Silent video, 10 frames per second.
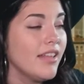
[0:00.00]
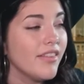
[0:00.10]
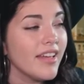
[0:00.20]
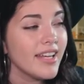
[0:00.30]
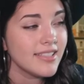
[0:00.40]

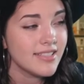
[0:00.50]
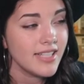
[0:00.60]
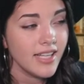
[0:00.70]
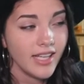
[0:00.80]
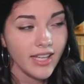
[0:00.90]
That
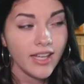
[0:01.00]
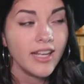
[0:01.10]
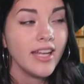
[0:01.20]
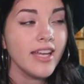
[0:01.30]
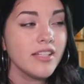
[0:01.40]

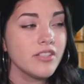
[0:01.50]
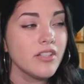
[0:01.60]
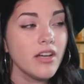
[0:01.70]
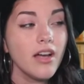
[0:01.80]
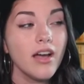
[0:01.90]
teenage
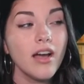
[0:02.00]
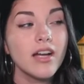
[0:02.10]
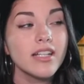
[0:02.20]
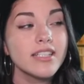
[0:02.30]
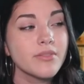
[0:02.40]

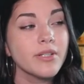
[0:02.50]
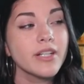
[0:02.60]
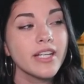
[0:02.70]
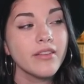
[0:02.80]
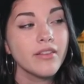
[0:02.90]
girl is
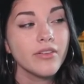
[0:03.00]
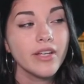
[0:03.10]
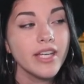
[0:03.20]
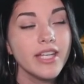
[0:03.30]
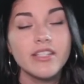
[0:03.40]
working
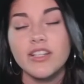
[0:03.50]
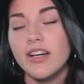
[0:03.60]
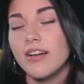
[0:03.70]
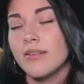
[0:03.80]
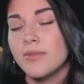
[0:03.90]
3
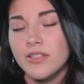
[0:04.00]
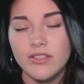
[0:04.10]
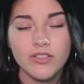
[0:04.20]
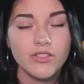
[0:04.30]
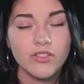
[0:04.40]
jobs,
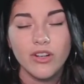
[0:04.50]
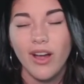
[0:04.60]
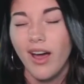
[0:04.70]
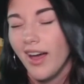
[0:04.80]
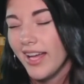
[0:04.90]
just
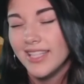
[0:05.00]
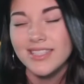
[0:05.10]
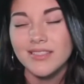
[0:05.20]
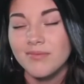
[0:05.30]
trying to